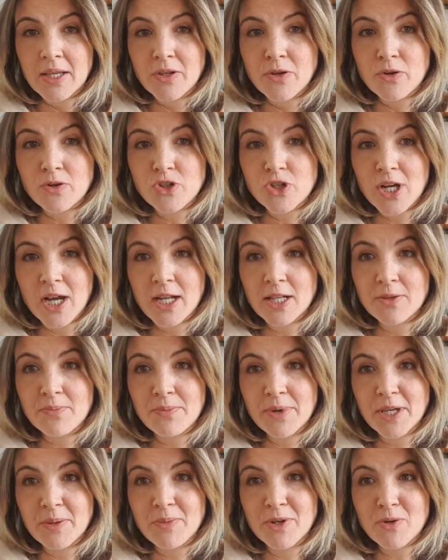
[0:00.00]
your child
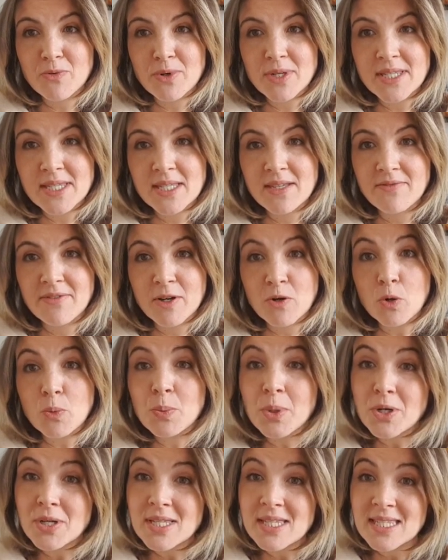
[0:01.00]
may be receiving or
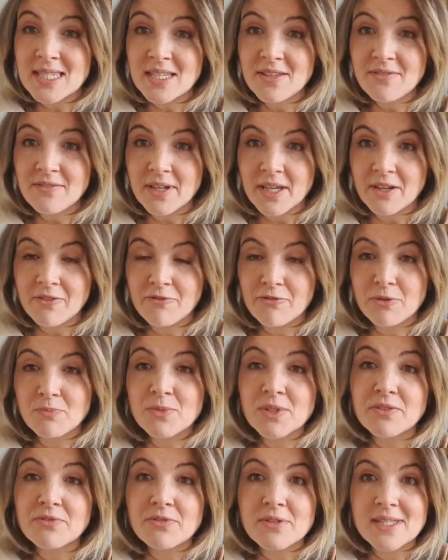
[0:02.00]
perceiving
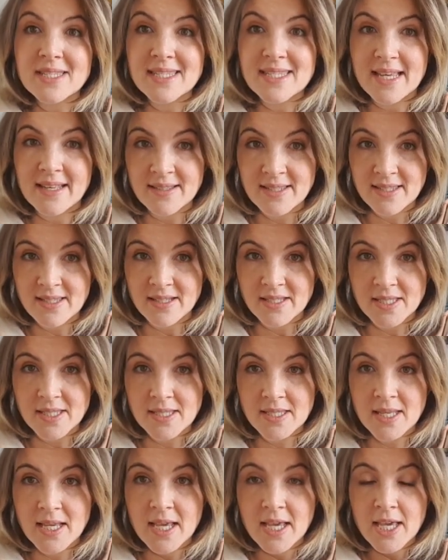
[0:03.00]
from different
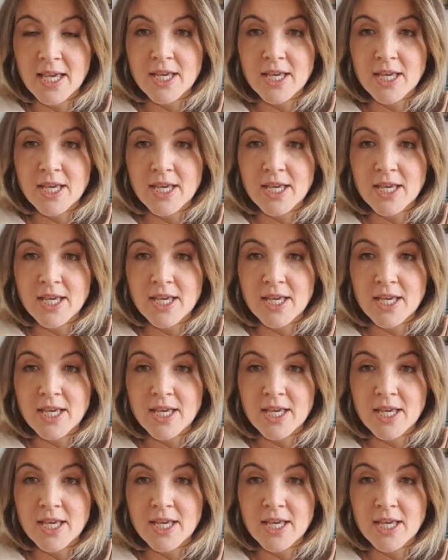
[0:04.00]
senses.